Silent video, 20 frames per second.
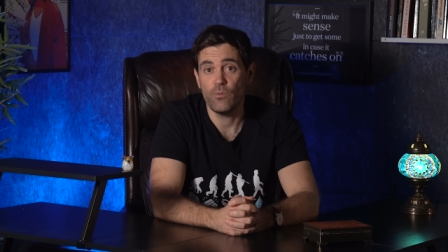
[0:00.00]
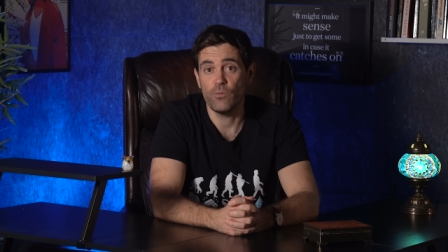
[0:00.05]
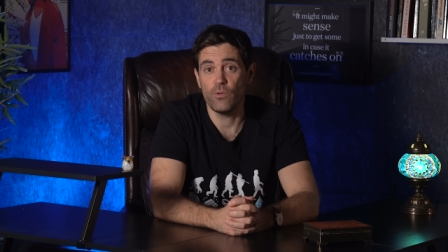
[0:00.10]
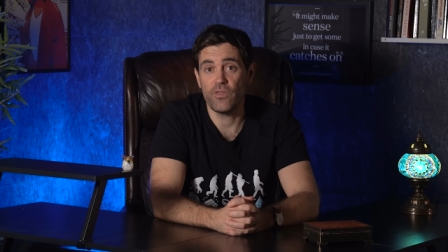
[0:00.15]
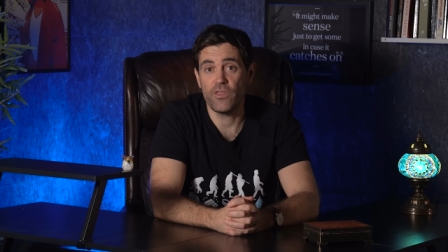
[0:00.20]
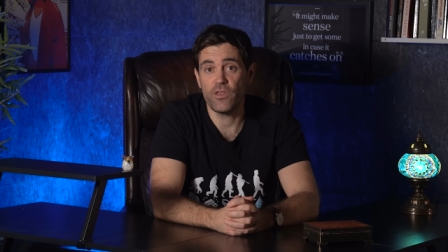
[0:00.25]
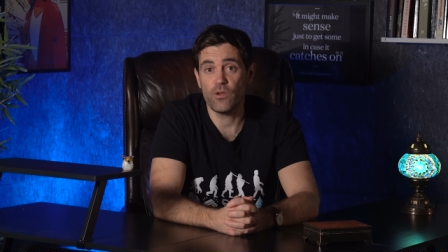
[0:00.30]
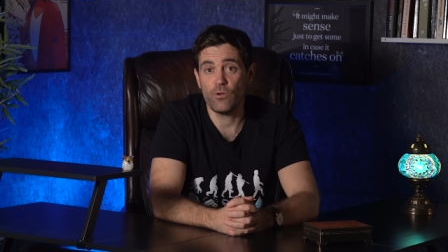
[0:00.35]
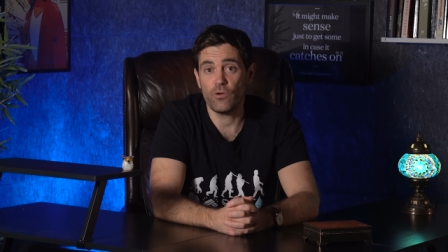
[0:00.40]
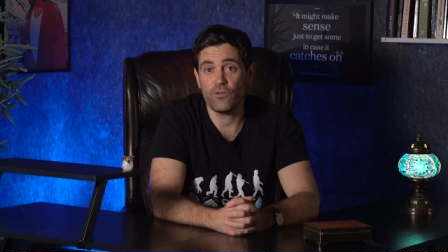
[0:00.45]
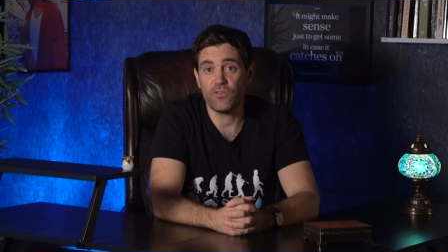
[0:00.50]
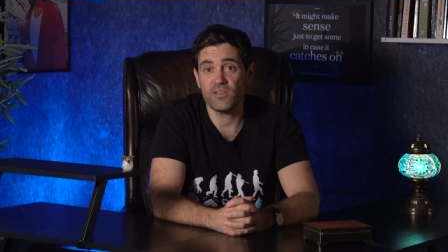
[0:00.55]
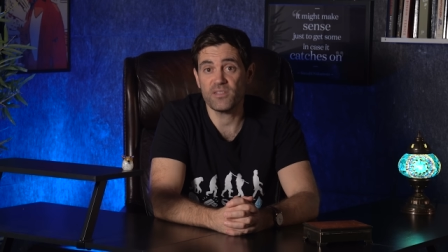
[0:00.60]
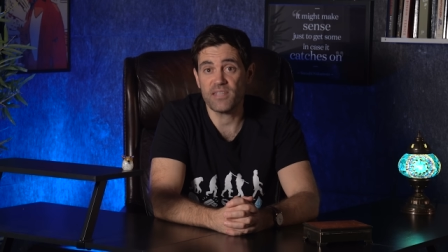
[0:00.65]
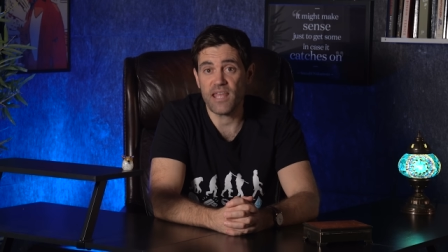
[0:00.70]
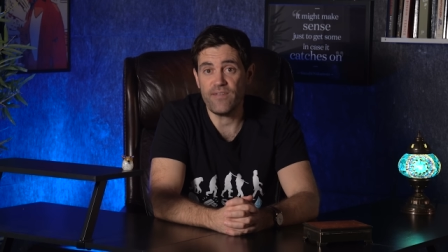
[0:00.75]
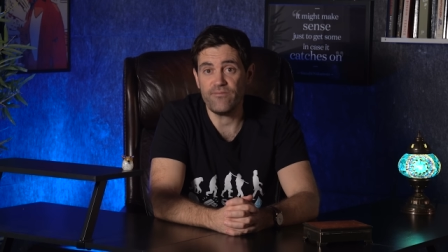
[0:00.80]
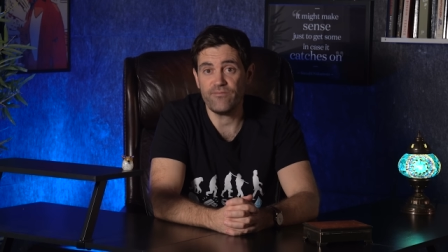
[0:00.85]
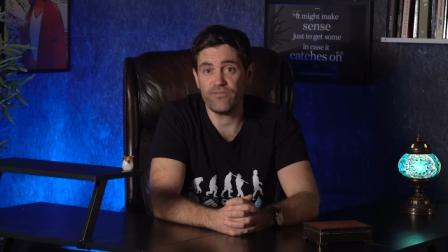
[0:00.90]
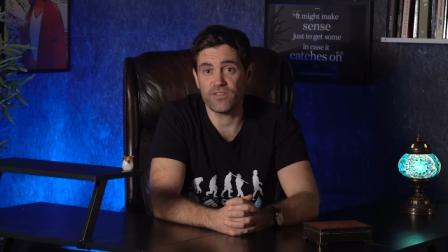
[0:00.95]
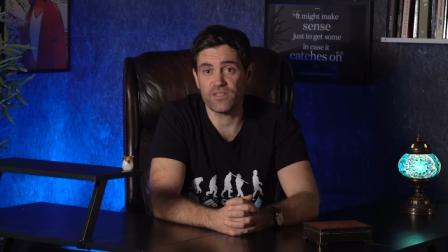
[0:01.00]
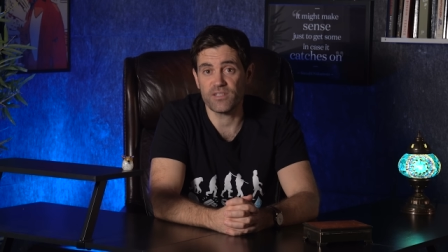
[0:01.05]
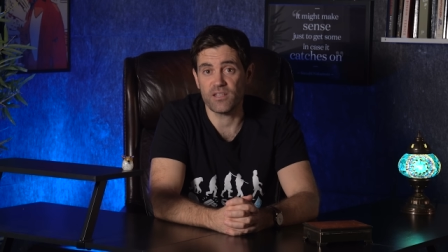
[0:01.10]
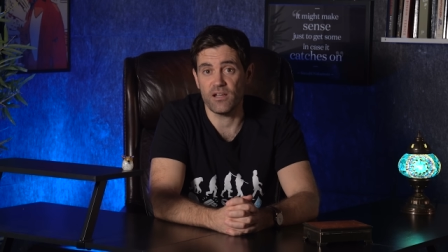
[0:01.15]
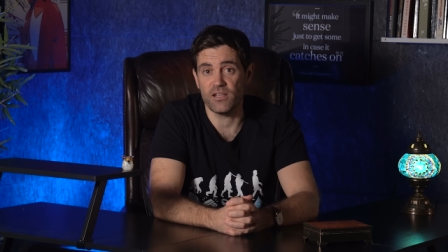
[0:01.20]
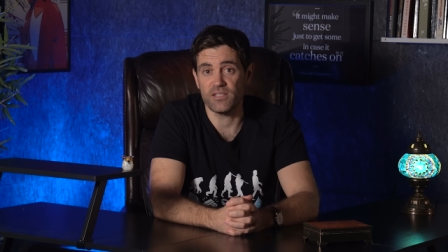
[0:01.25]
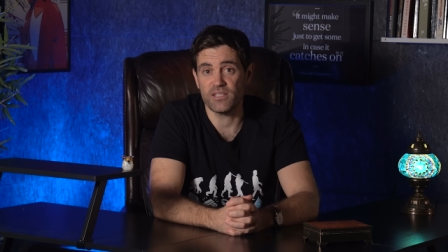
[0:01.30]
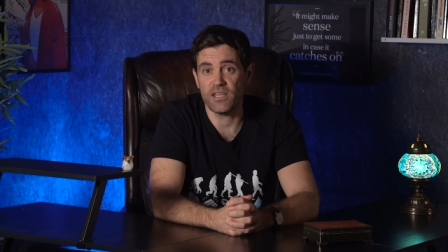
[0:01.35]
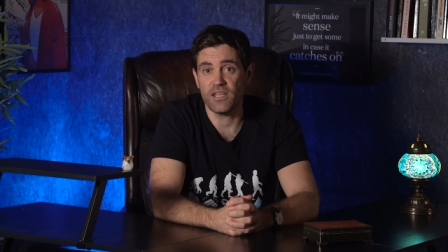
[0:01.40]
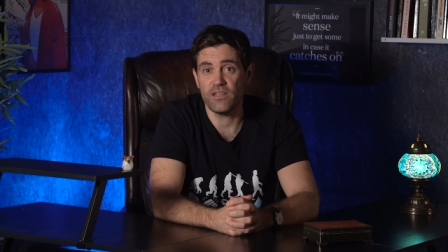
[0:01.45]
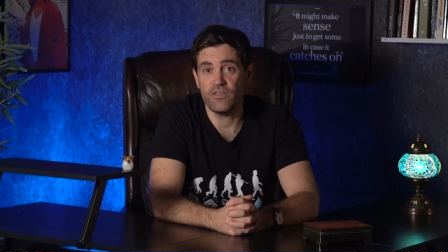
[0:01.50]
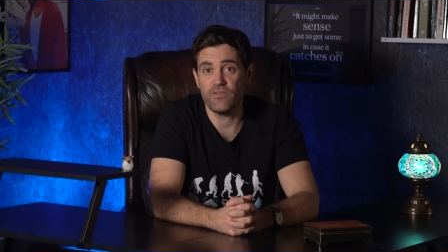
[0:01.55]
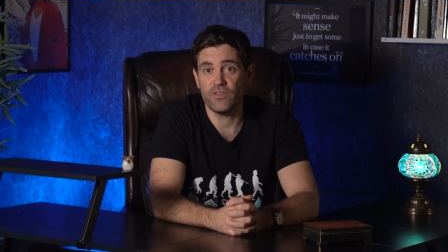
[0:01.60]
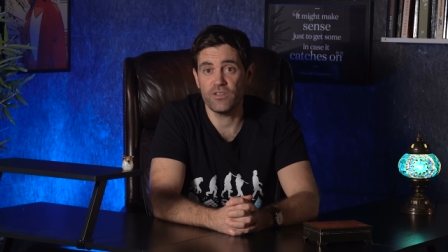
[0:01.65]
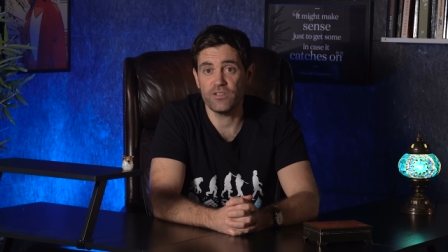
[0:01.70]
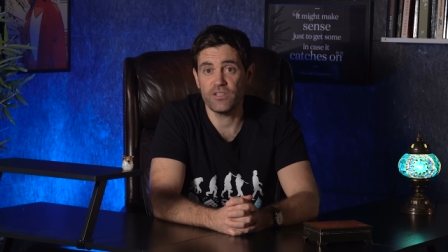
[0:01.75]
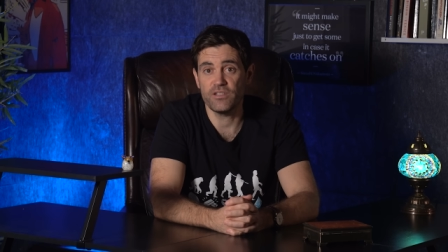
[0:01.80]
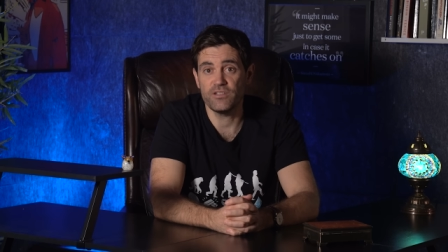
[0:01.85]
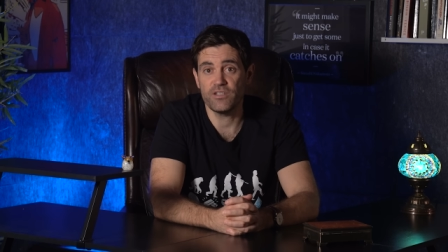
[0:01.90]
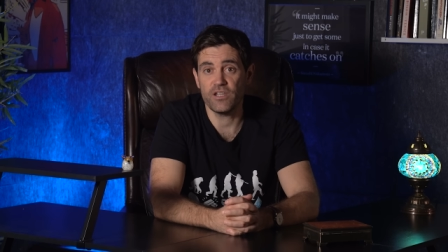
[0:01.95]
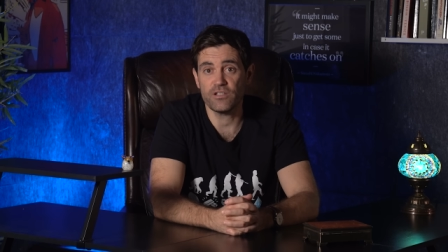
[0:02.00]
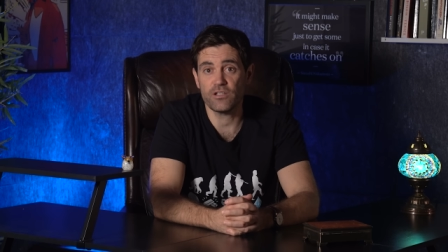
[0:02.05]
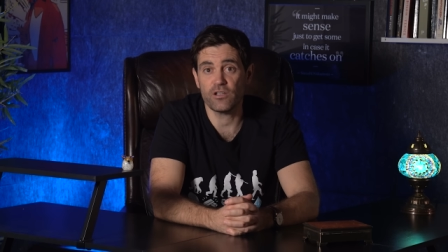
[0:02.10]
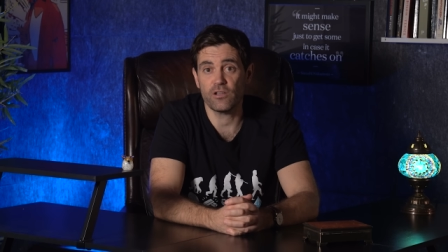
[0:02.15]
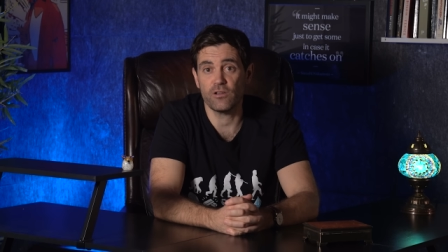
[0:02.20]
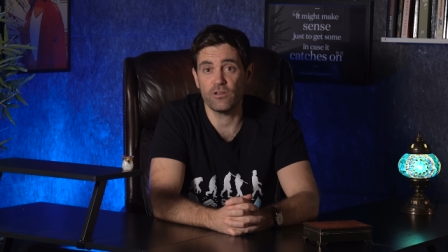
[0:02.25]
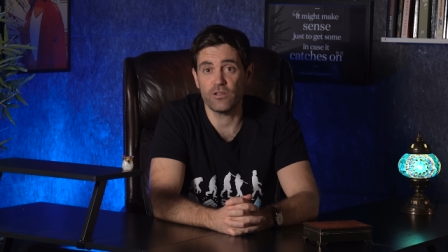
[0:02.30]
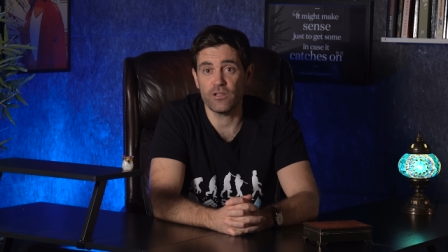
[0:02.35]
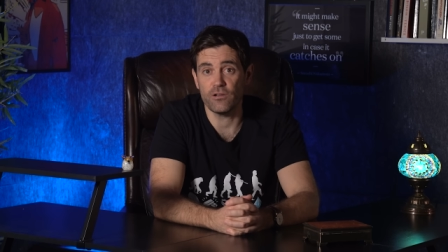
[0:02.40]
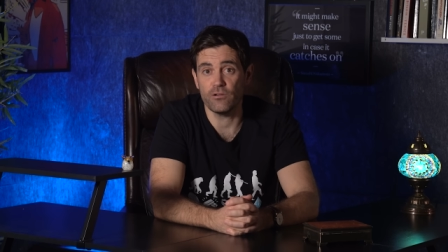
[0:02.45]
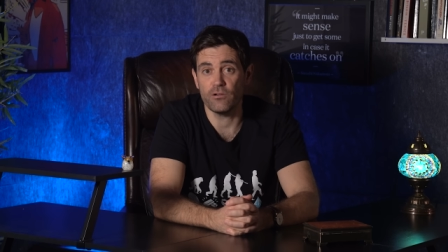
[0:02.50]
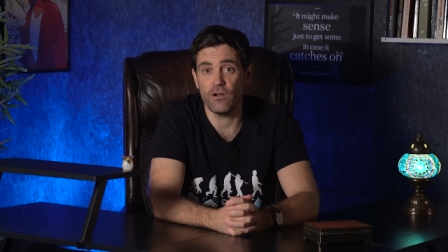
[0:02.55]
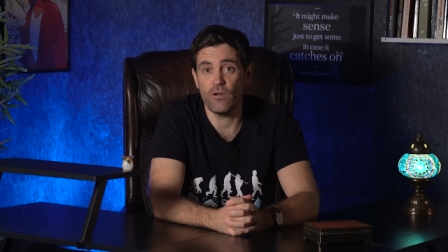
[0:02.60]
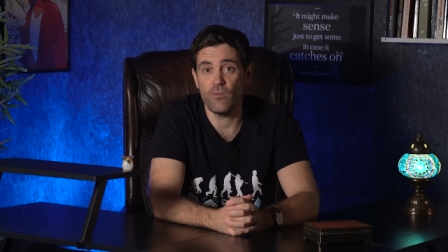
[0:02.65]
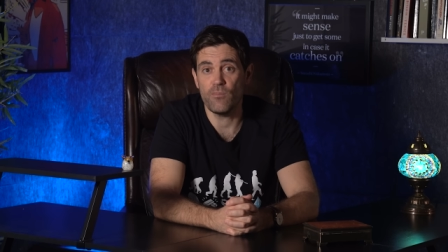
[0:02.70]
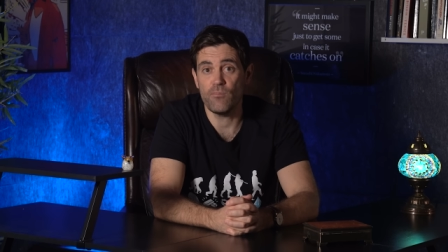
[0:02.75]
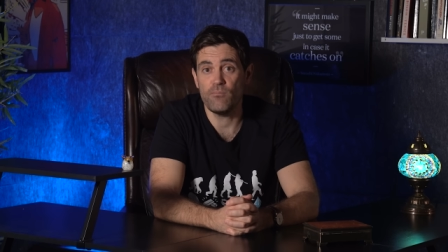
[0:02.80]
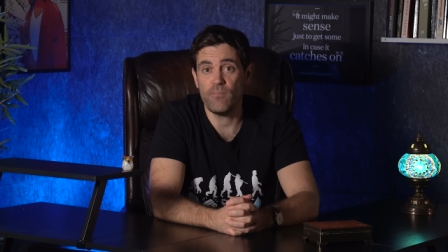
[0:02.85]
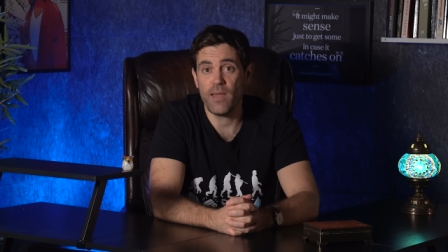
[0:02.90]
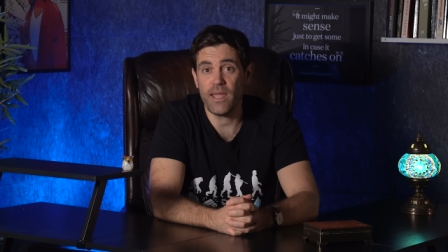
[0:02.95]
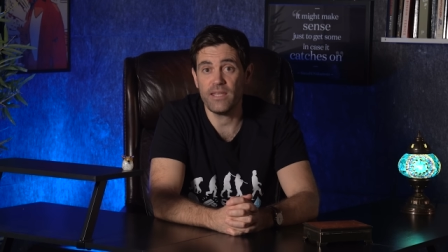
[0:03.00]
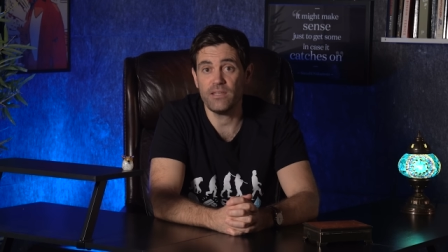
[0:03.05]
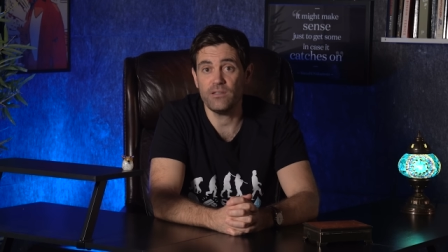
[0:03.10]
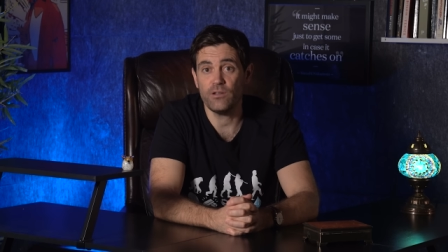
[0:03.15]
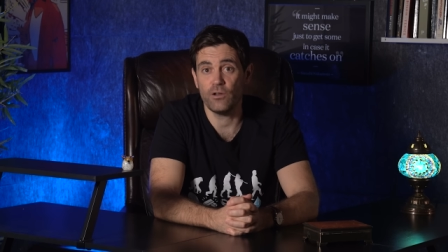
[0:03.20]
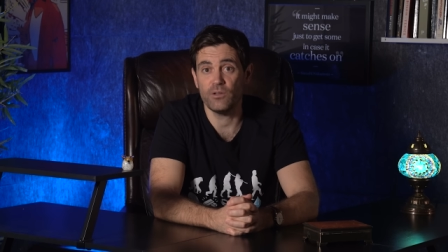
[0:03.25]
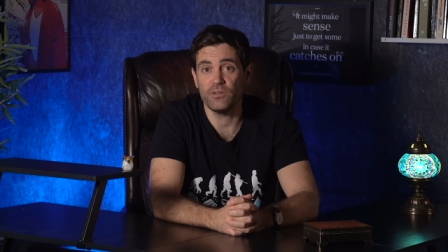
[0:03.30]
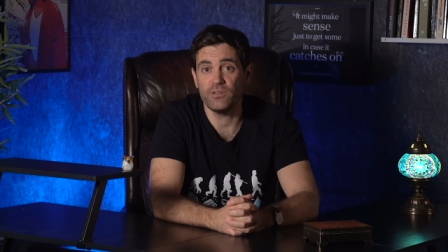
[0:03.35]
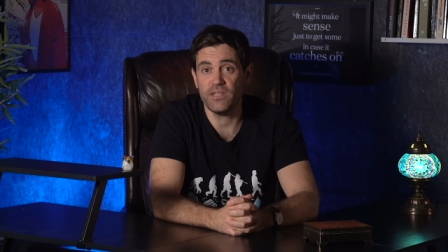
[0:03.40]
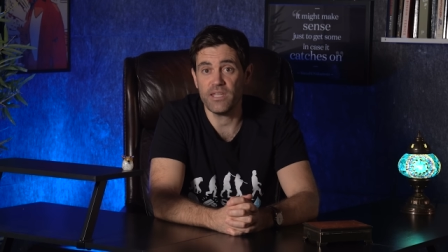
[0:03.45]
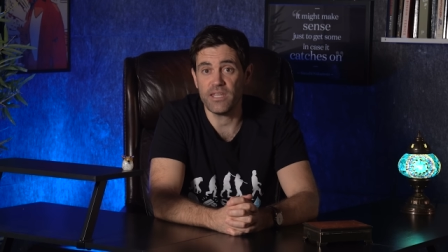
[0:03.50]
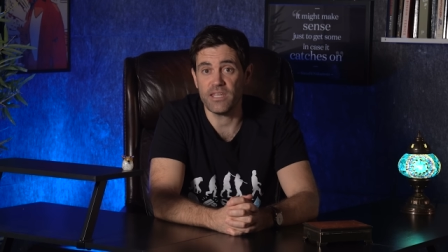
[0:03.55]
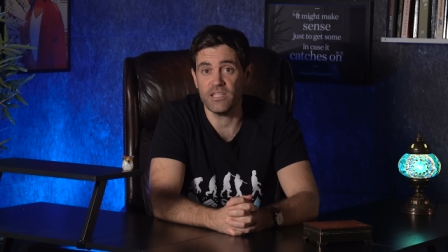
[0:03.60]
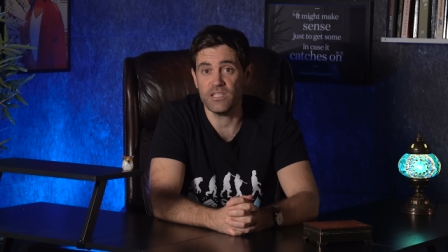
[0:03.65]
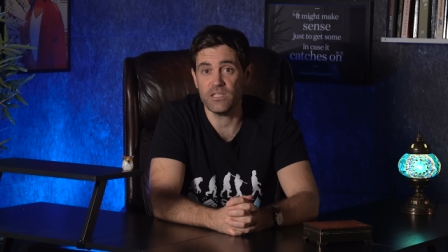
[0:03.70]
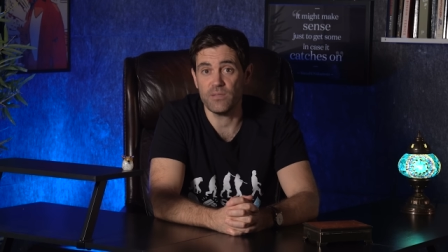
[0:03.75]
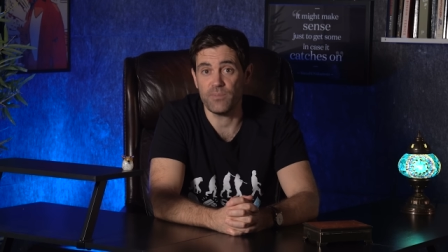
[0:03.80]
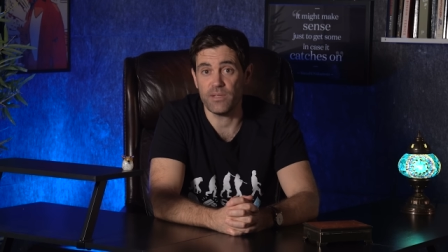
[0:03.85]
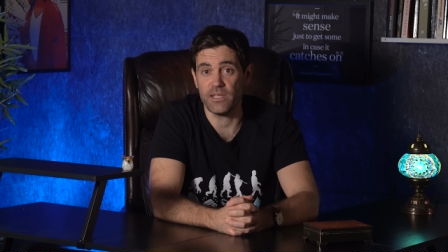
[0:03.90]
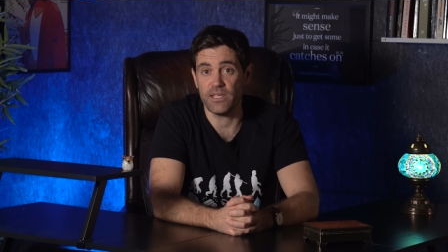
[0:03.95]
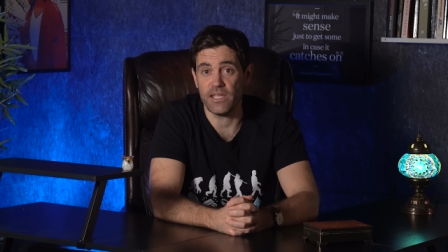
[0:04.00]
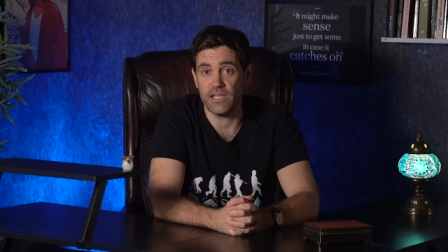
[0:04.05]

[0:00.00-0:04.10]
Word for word: with the authors emphasizing that a digital euro may not need to be